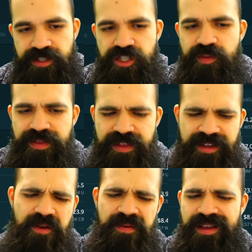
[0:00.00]
So you might think,
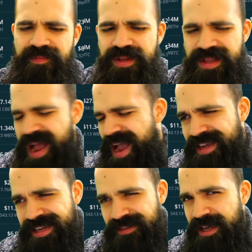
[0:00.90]
okay, but I
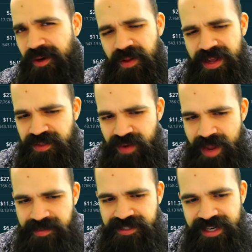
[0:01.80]
can collateralize
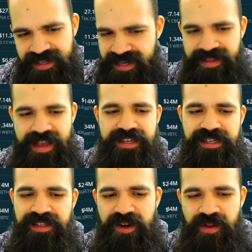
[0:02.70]
wrap staked ETH, I can
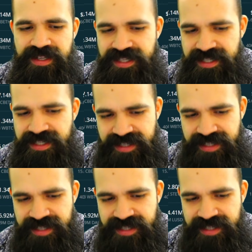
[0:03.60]
collateralize staked
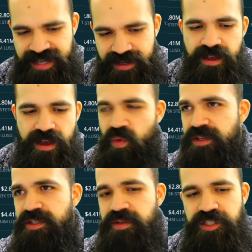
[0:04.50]
ETH. Uh, what's
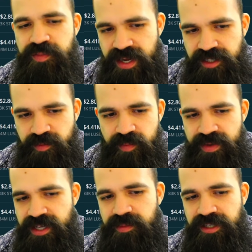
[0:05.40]
so special about
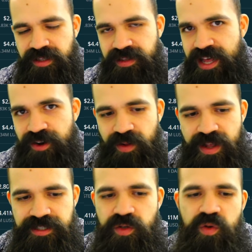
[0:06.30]
being able to
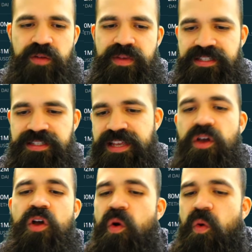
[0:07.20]
collateralize this Coinbase ETH?
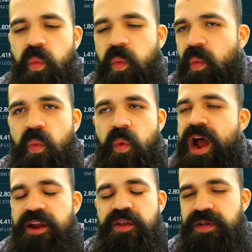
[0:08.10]

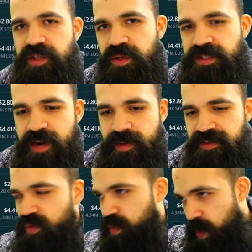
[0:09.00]
Why are you so excited about
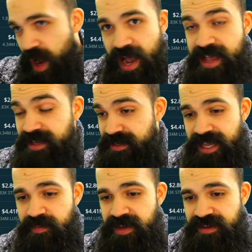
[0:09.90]
this? Why does
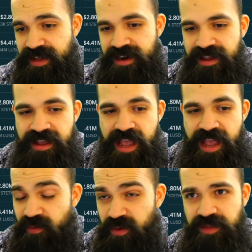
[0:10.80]
that mean that
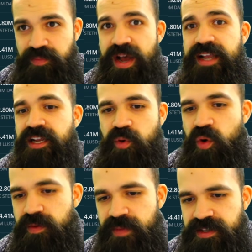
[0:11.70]
everyone is buying up
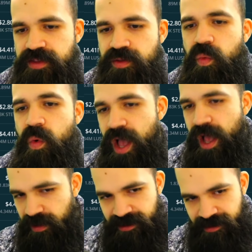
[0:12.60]
Coinbase ETH?
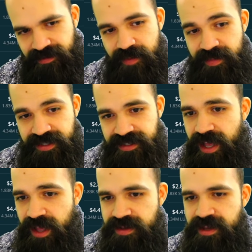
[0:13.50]
Well, let me
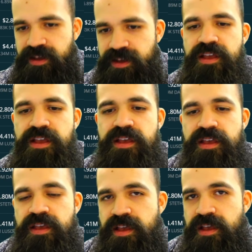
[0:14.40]
tell you.
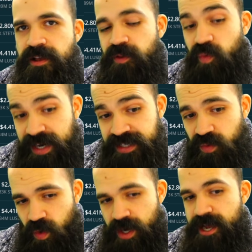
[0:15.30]
The reason
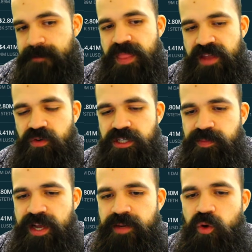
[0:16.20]
why everyone is
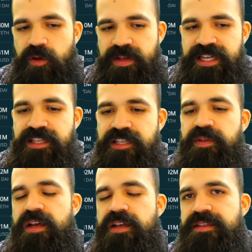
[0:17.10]
buying up Coinbase ETH is
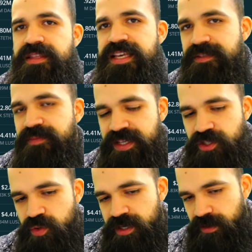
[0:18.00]
because this means you
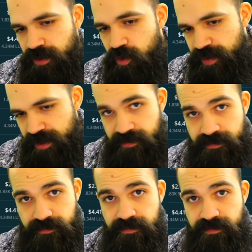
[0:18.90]
can loop it.
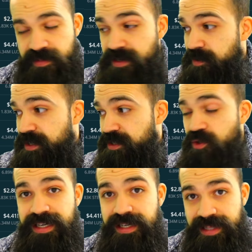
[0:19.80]
This means you
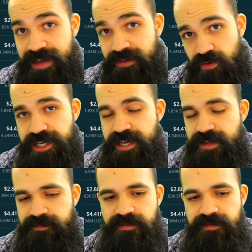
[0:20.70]
can leverage it.